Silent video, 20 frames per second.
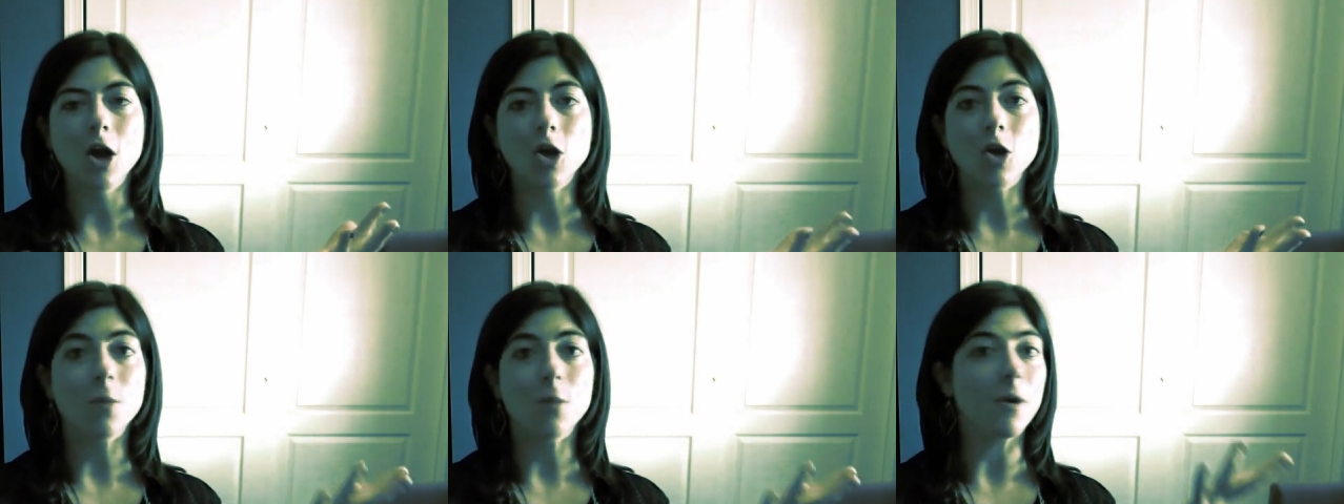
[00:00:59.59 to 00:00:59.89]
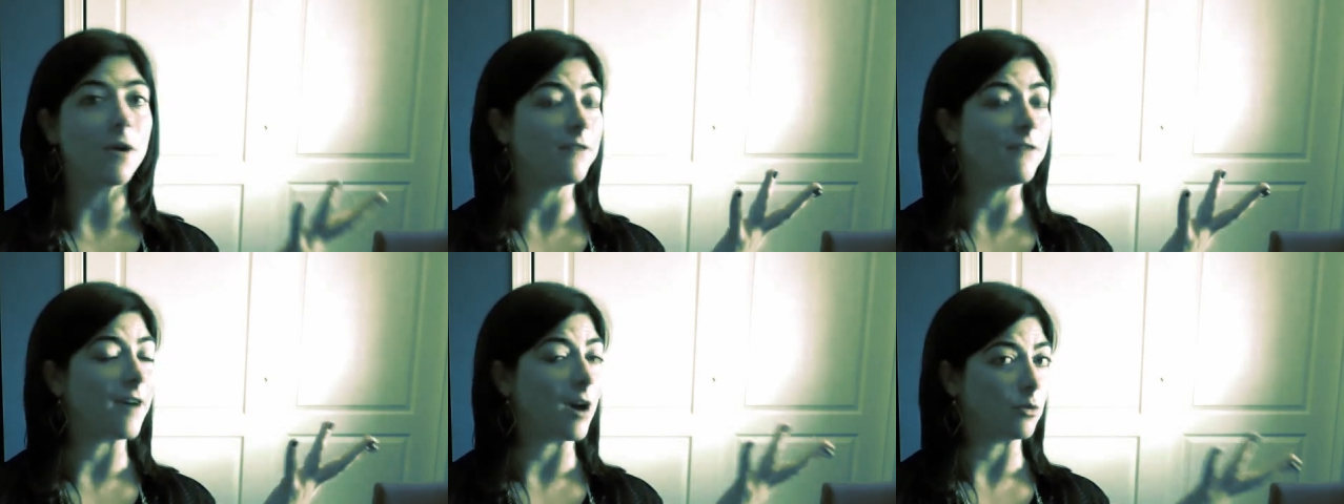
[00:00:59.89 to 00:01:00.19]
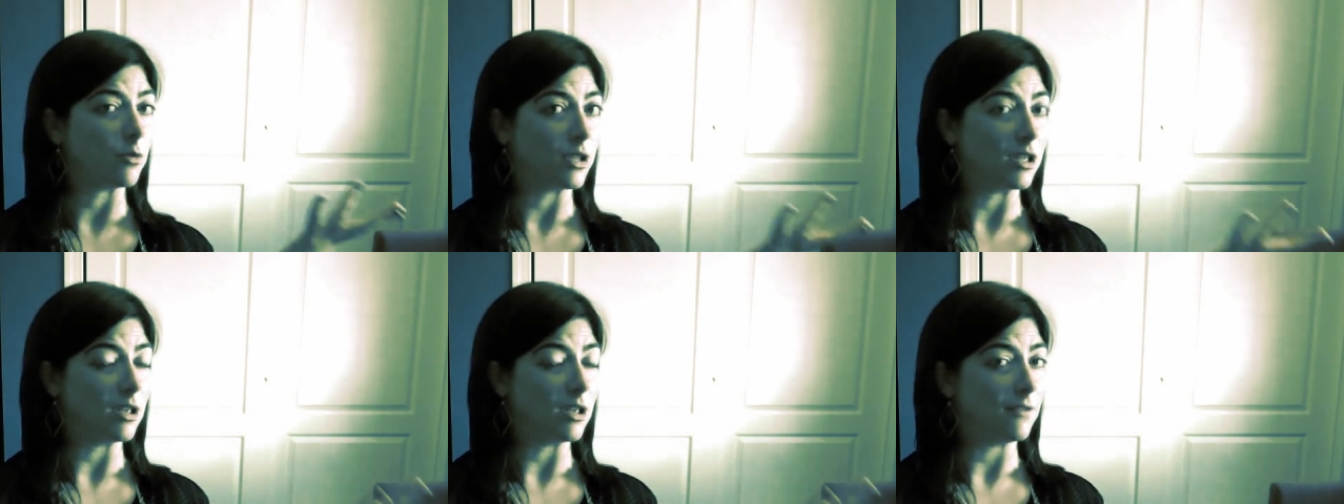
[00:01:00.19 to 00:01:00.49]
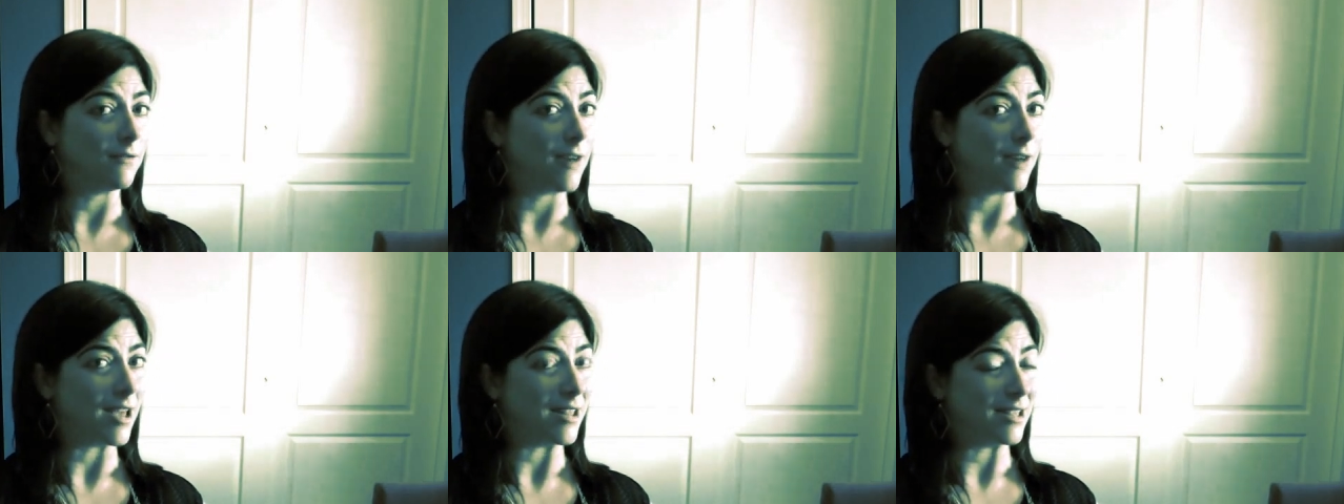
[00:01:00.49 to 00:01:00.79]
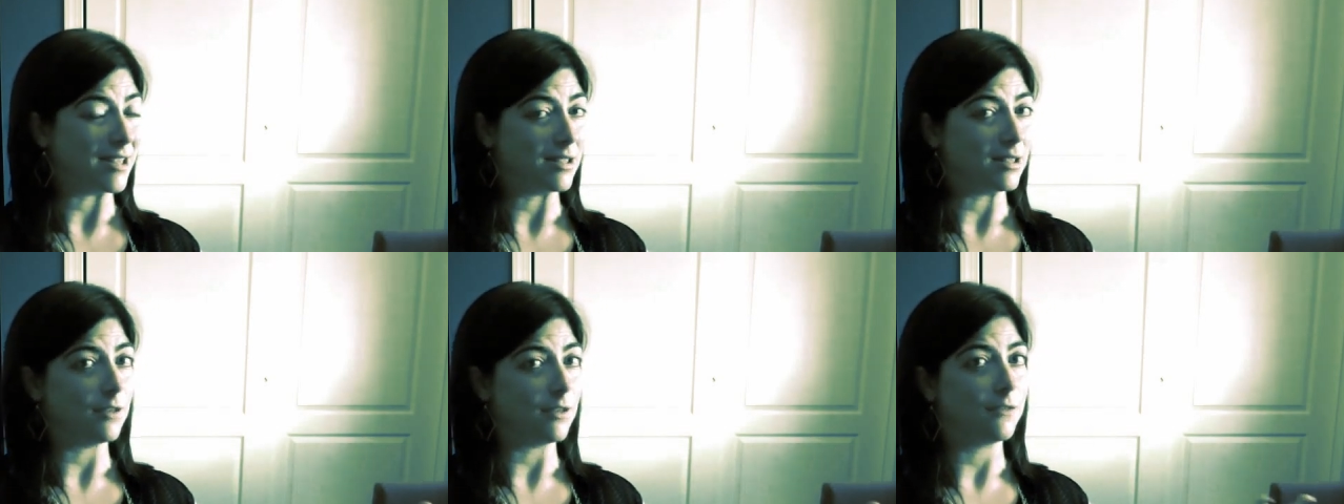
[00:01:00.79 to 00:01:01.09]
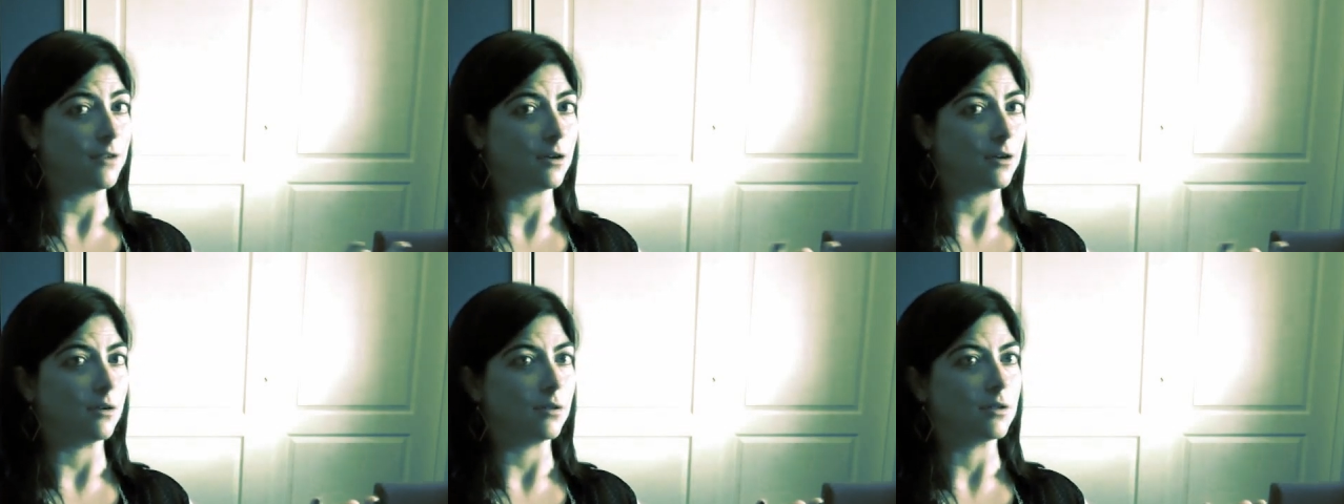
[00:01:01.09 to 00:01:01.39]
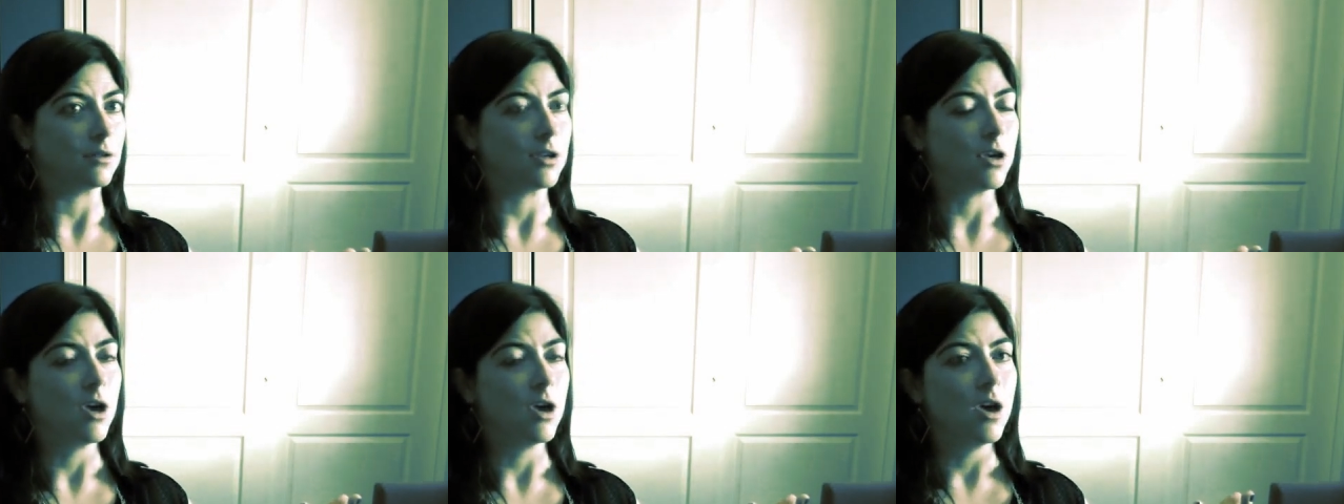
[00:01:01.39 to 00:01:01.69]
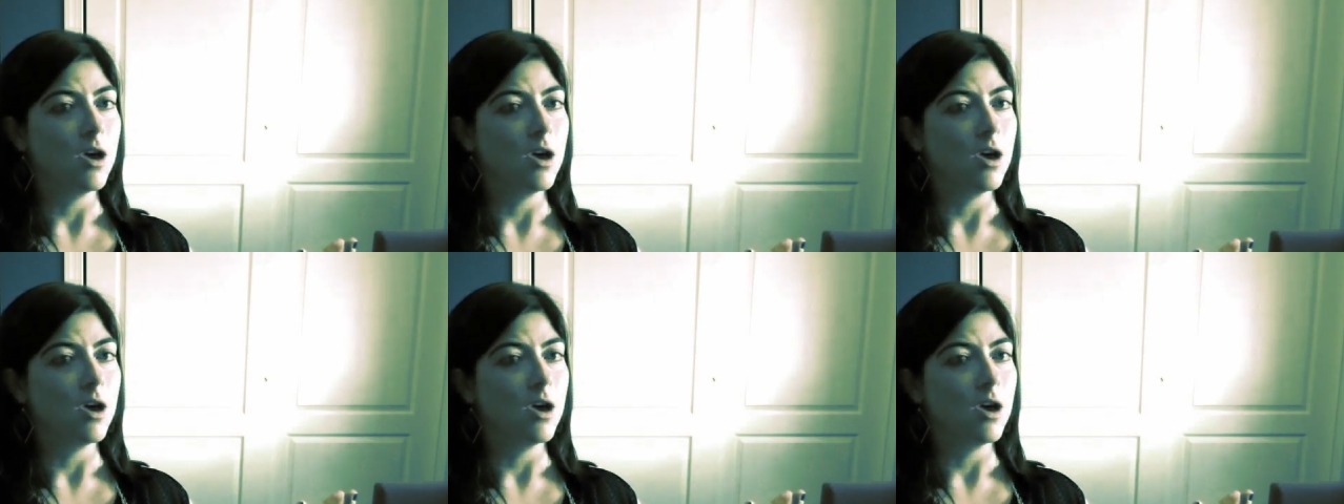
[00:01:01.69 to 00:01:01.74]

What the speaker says: you may find it difficult.